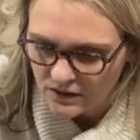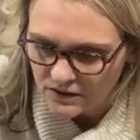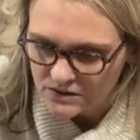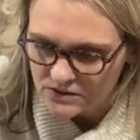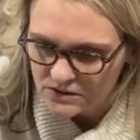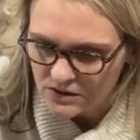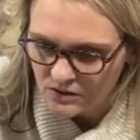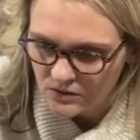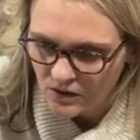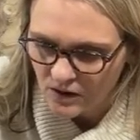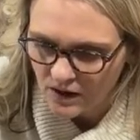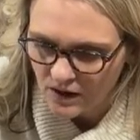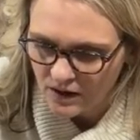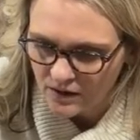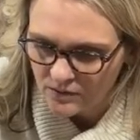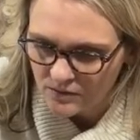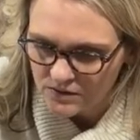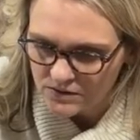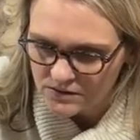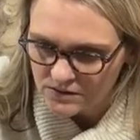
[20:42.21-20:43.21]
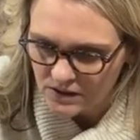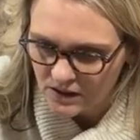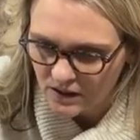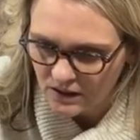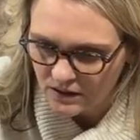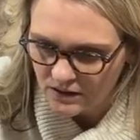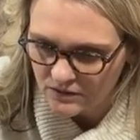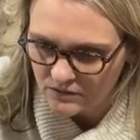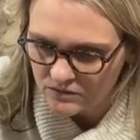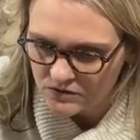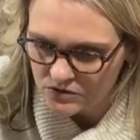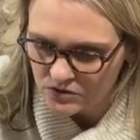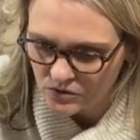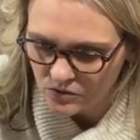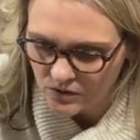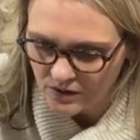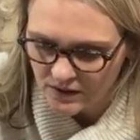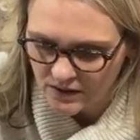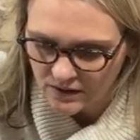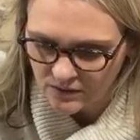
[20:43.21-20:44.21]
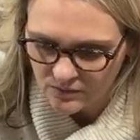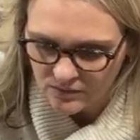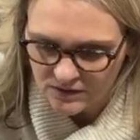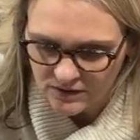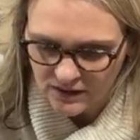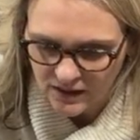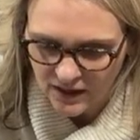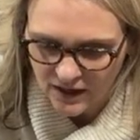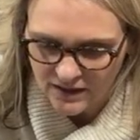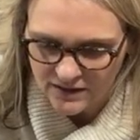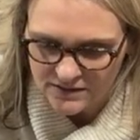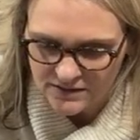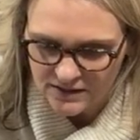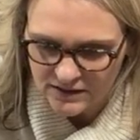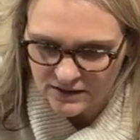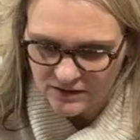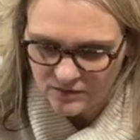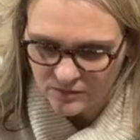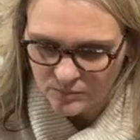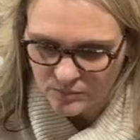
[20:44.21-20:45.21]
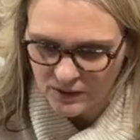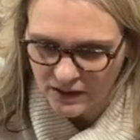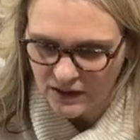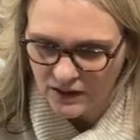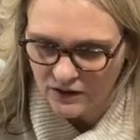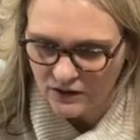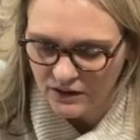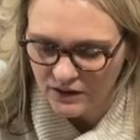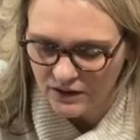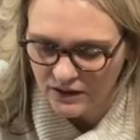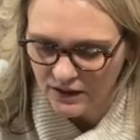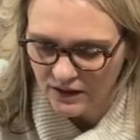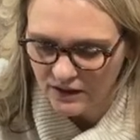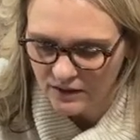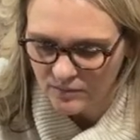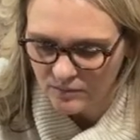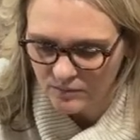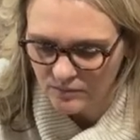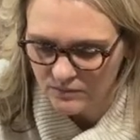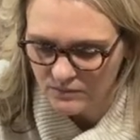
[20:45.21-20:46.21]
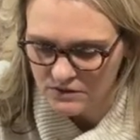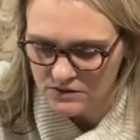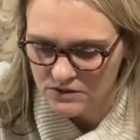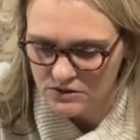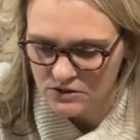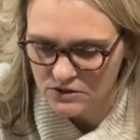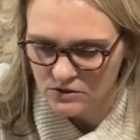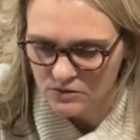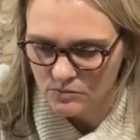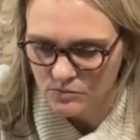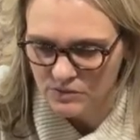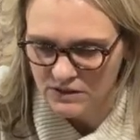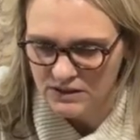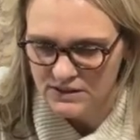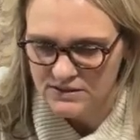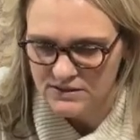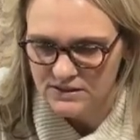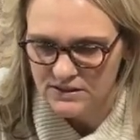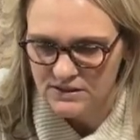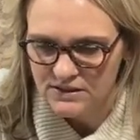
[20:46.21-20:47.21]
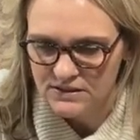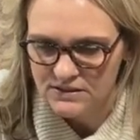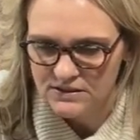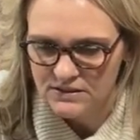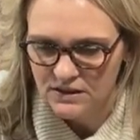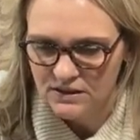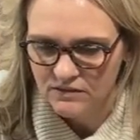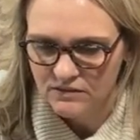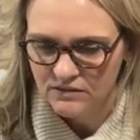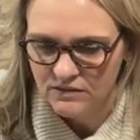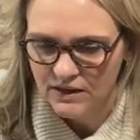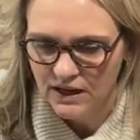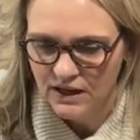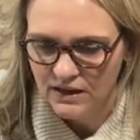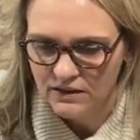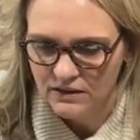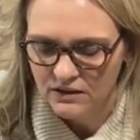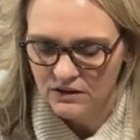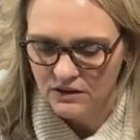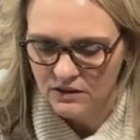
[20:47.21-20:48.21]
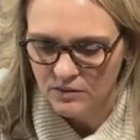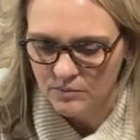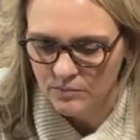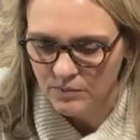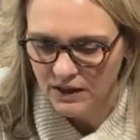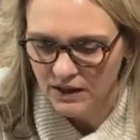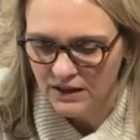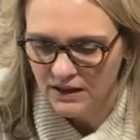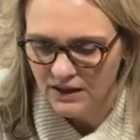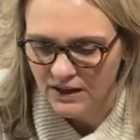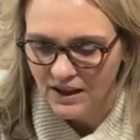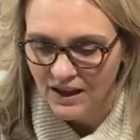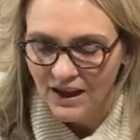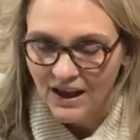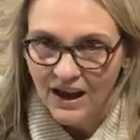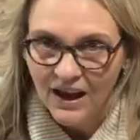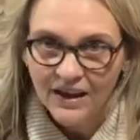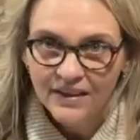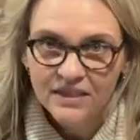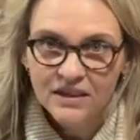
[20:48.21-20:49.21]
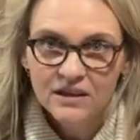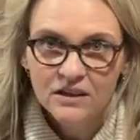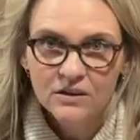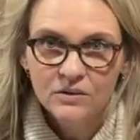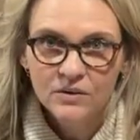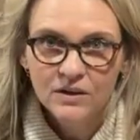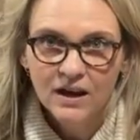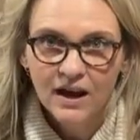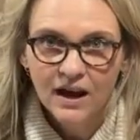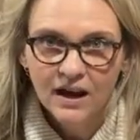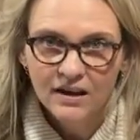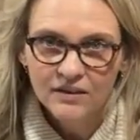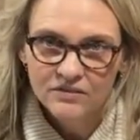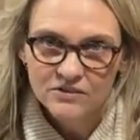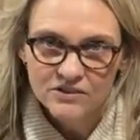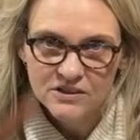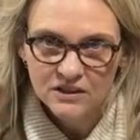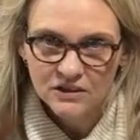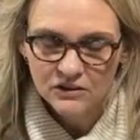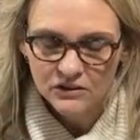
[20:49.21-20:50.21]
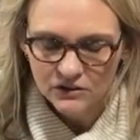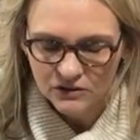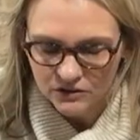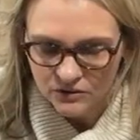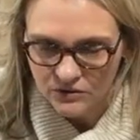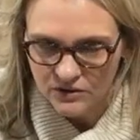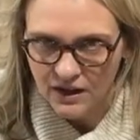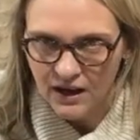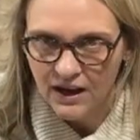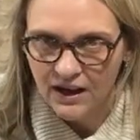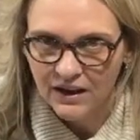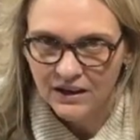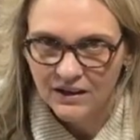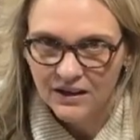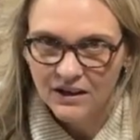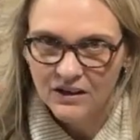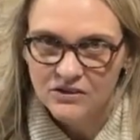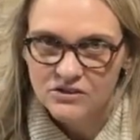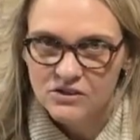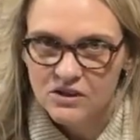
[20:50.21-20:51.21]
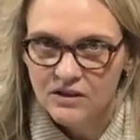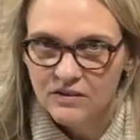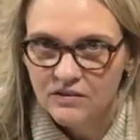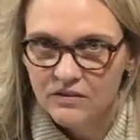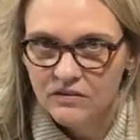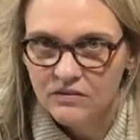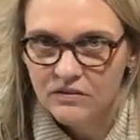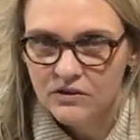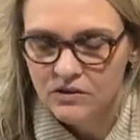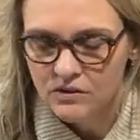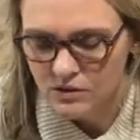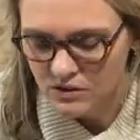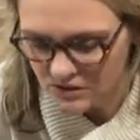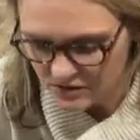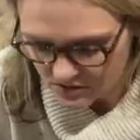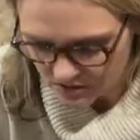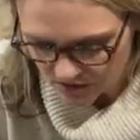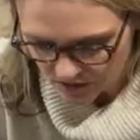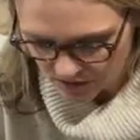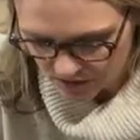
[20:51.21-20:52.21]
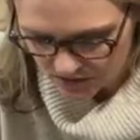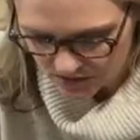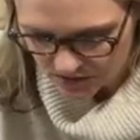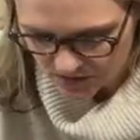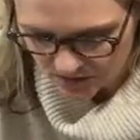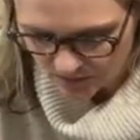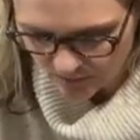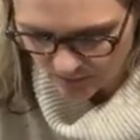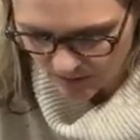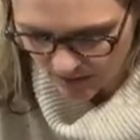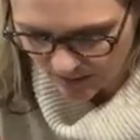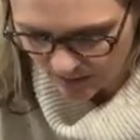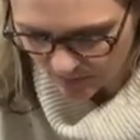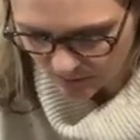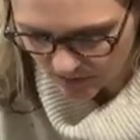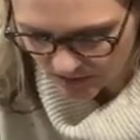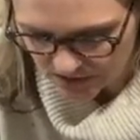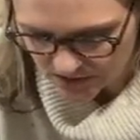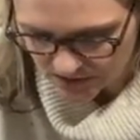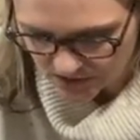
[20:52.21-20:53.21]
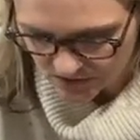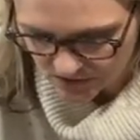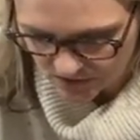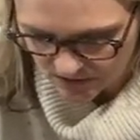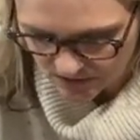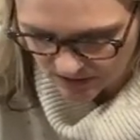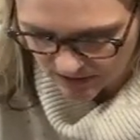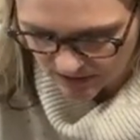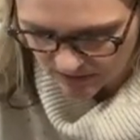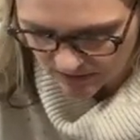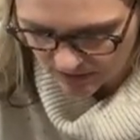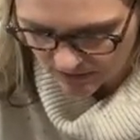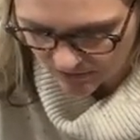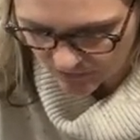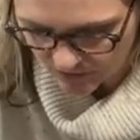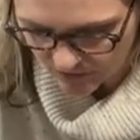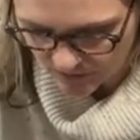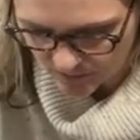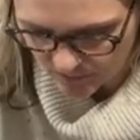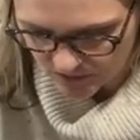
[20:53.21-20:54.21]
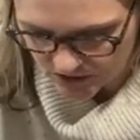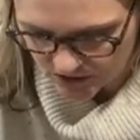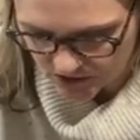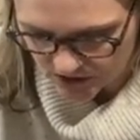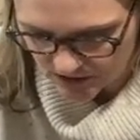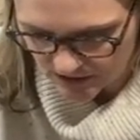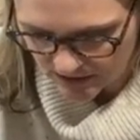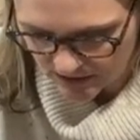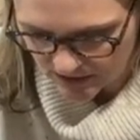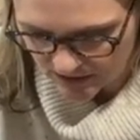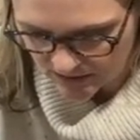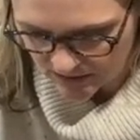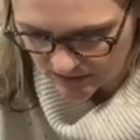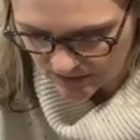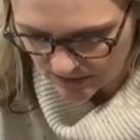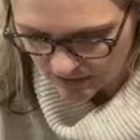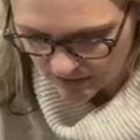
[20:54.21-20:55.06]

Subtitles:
So I was kind of toying with the idea of pairing up two pieces of leather, but I think you would have to glue that. And I also have a few concerns that it might be too thick for the machine.